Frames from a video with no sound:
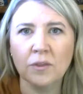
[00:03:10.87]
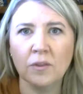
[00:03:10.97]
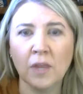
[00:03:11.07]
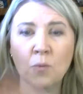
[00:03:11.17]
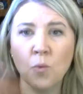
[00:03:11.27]

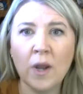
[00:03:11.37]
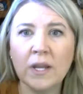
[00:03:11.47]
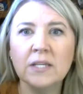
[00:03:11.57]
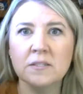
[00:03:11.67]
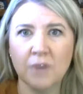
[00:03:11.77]
like, what
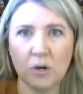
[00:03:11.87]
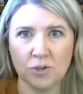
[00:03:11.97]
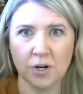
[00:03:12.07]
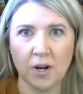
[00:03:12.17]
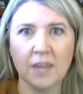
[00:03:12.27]
is a
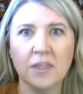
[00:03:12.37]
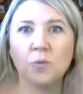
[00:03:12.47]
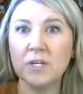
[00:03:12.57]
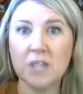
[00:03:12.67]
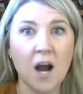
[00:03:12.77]
voucher? I think
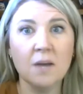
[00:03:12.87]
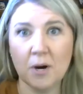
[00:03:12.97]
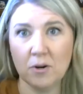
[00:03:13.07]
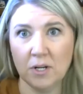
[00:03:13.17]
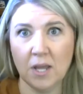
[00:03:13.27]
we talk
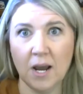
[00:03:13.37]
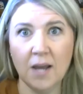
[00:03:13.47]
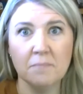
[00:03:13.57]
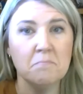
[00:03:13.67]
about it a lot.